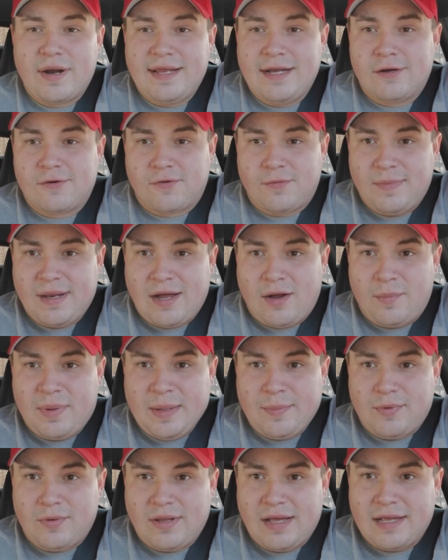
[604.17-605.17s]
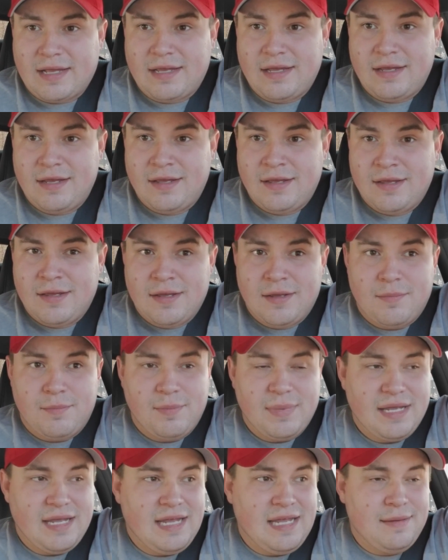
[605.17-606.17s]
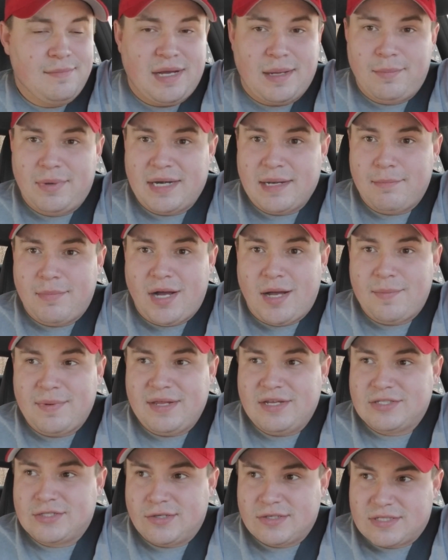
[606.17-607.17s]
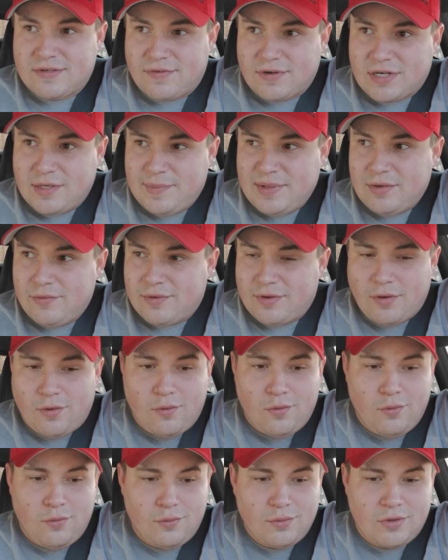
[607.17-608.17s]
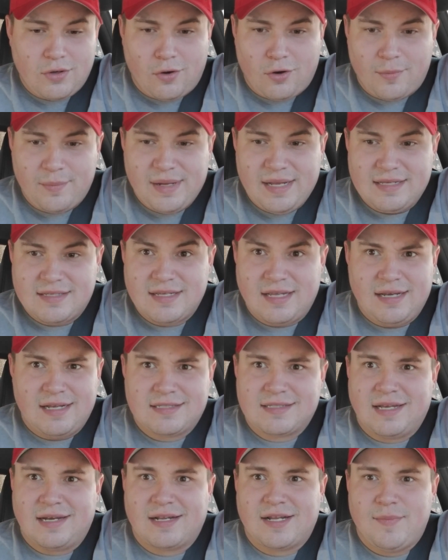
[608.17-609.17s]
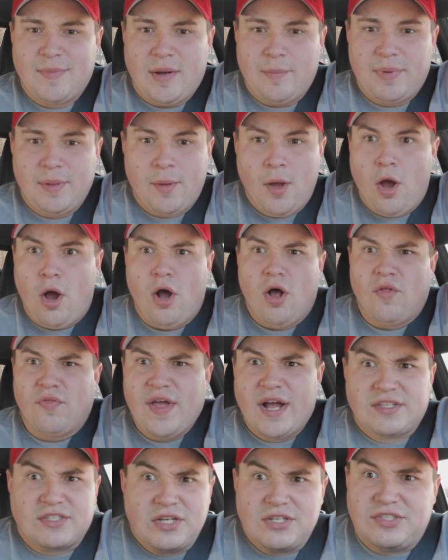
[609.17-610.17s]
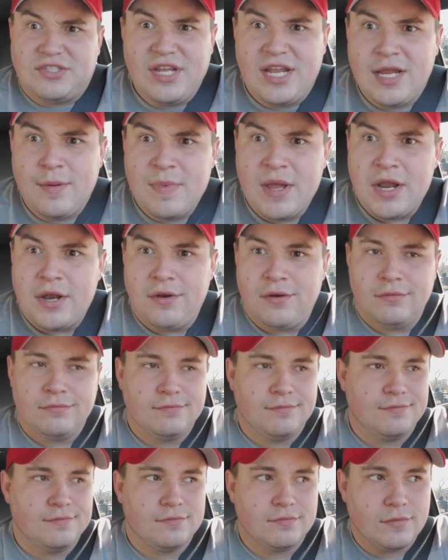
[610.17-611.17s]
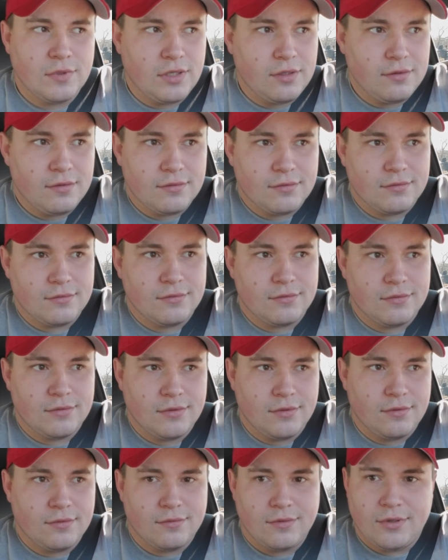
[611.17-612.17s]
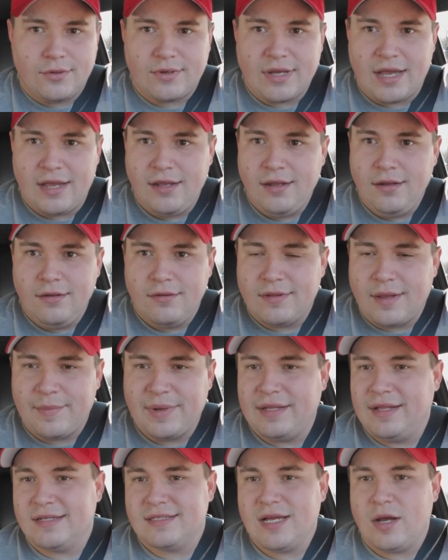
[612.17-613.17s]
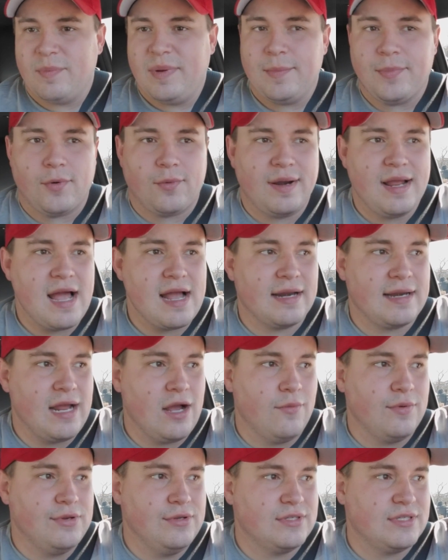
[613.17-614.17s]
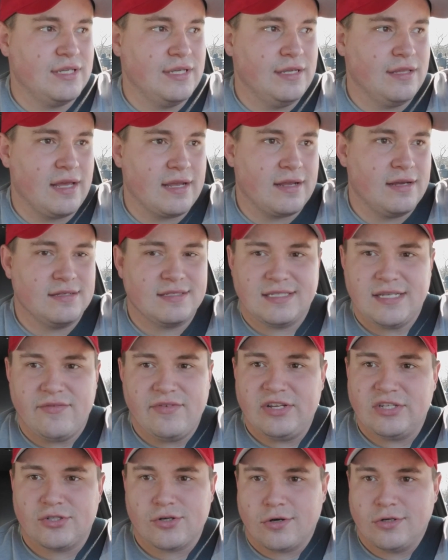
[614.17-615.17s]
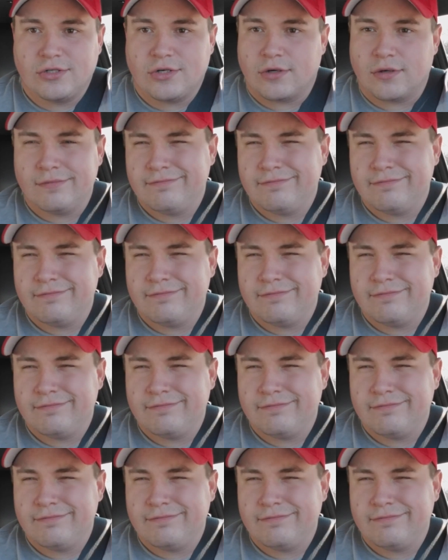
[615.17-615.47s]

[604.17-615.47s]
years from now, people like me, my buddy Bobby, and Joseph are gonna be going to old car meets, and that's gonna come out and people, that's a Demon. Okay, I mean, that's how people react now when you see like a 70s Charger.